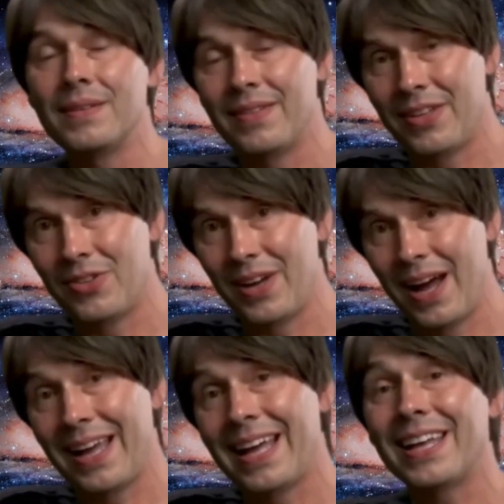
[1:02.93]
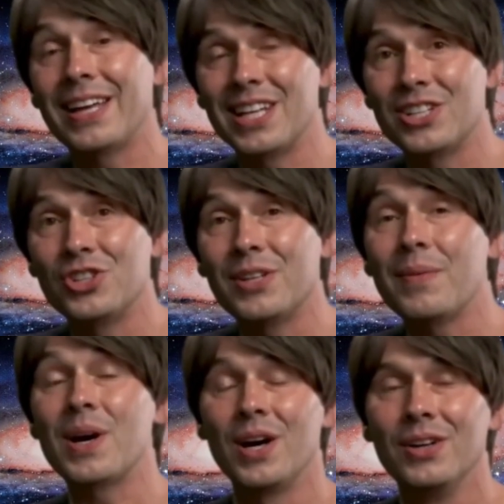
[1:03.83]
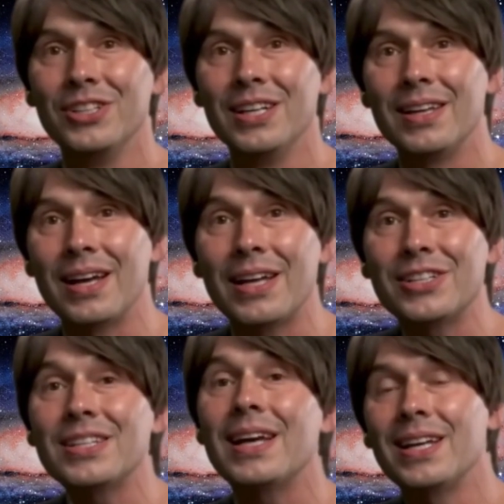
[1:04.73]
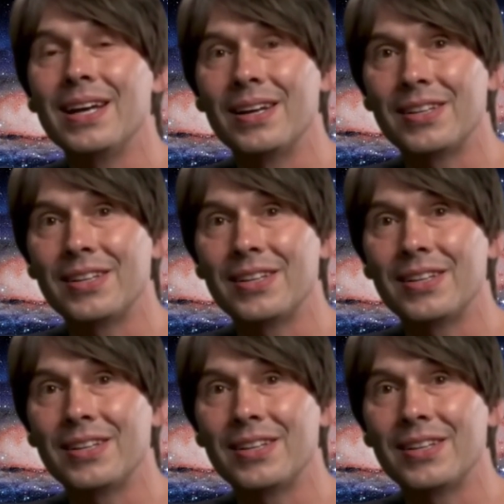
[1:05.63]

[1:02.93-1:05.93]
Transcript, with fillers: The 3I designation marks it as the